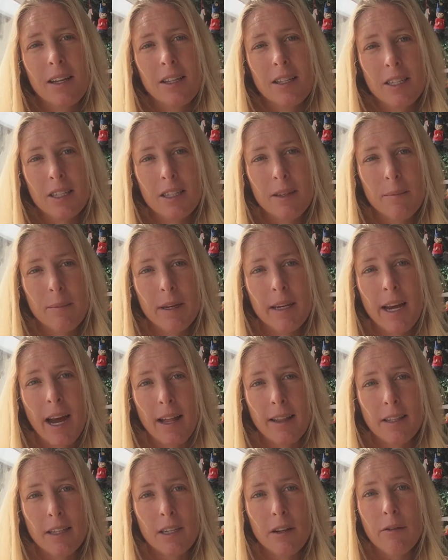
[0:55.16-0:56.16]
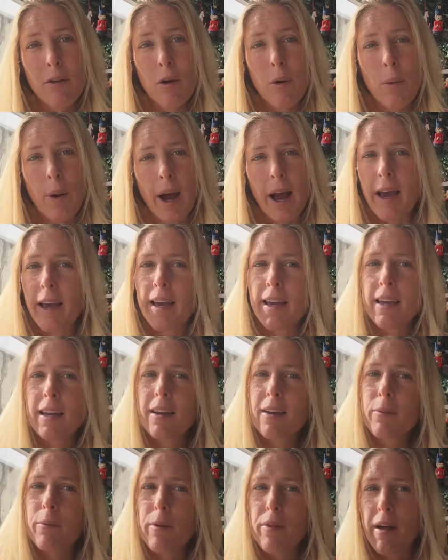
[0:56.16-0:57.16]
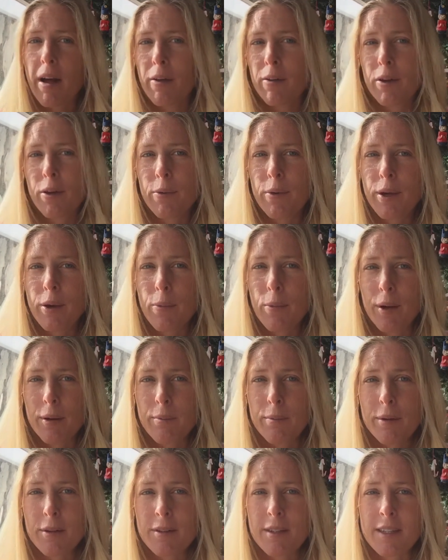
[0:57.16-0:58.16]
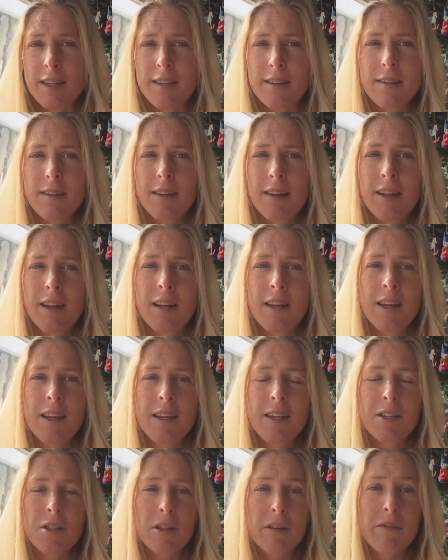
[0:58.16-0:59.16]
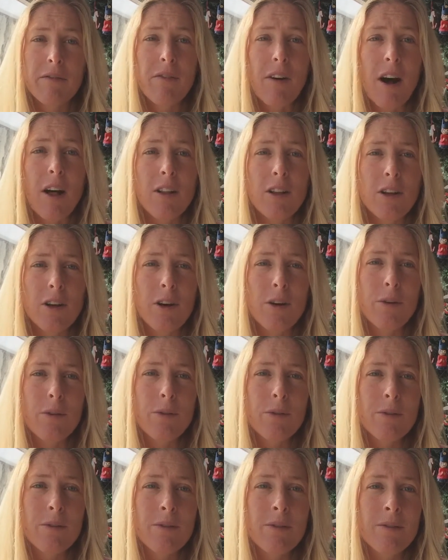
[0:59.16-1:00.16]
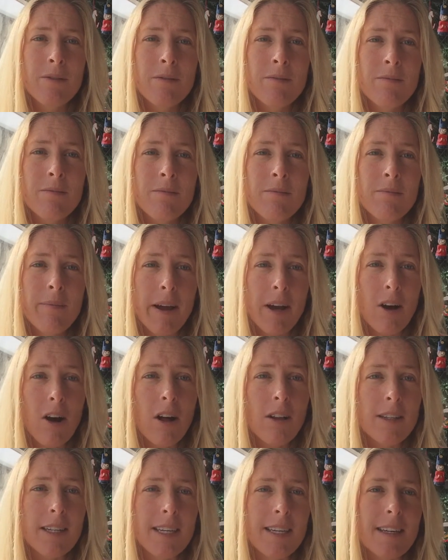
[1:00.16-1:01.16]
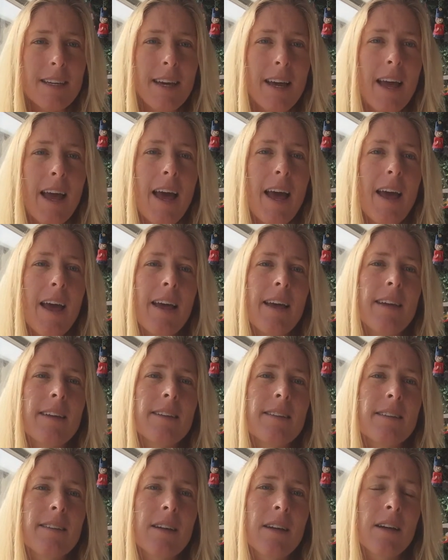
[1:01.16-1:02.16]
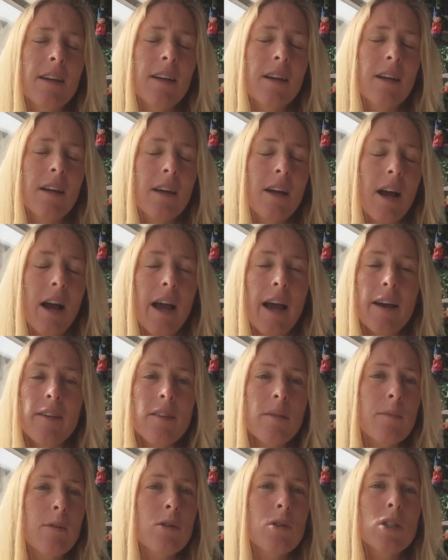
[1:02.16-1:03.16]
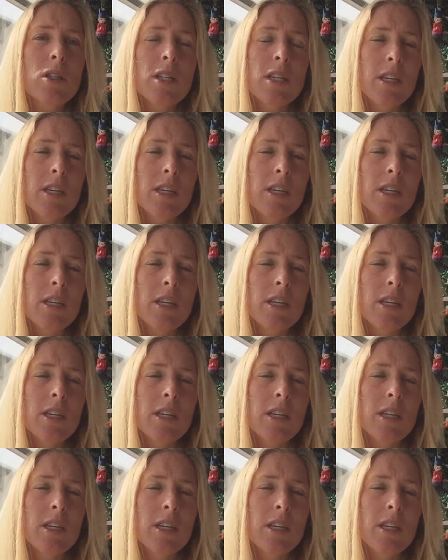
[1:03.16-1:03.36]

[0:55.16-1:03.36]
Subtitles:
to the big island of Hawaii without knowing one person to follow my calling. And I had the most